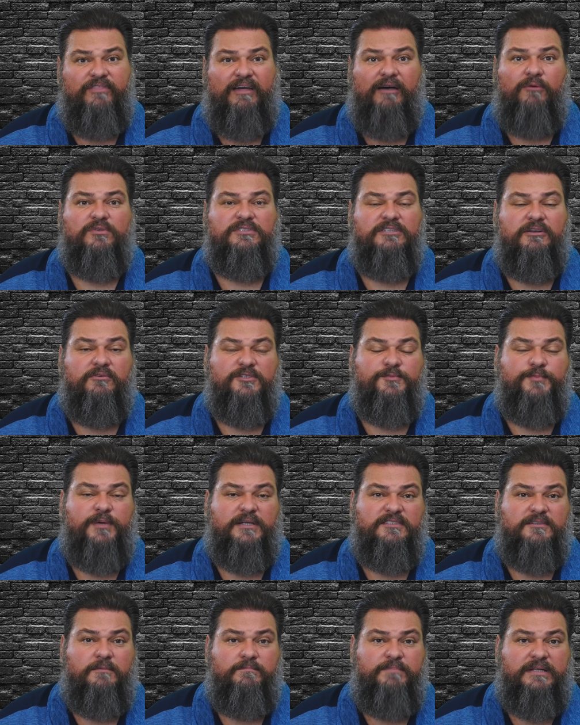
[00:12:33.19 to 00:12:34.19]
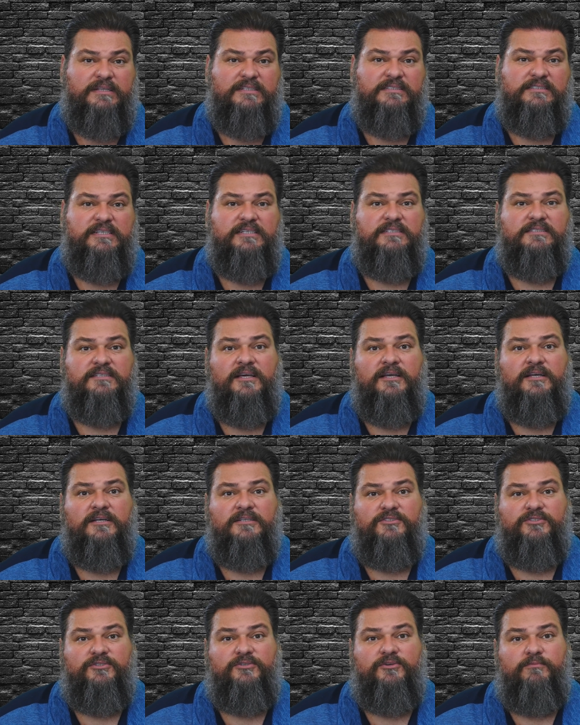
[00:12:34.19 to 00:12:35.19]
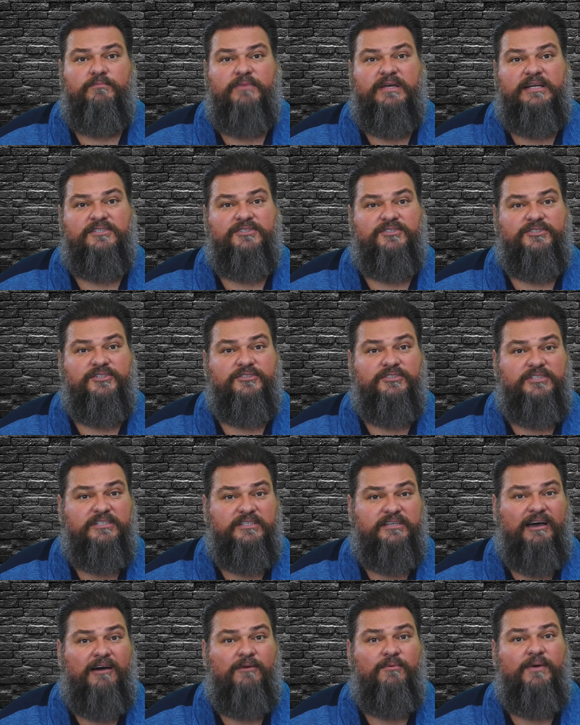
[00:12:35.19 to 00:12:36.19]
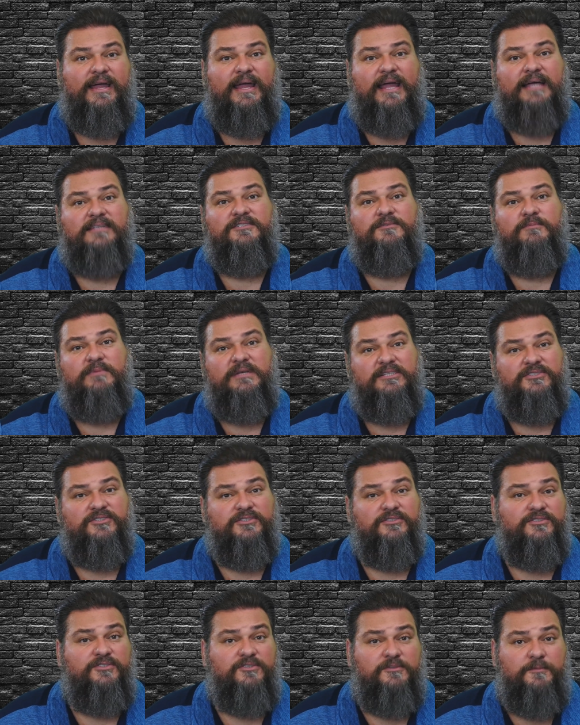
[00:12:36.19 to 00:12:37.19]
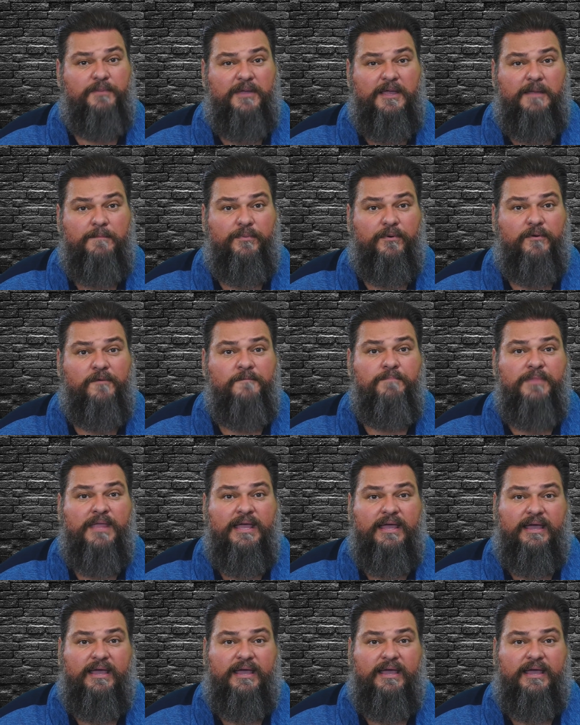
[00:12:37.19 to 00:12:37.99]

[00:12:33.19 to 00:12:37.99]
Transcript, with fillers: That was their responsibilities to minister to Yahweh and to minister to the people.